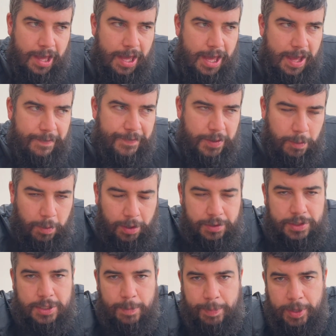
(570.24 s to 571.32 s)
If you
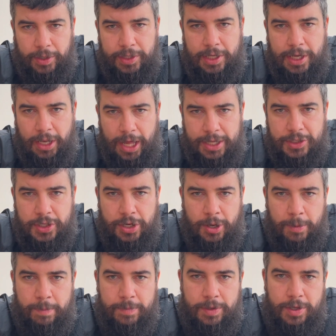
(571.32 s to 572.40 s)
want to build a collection up,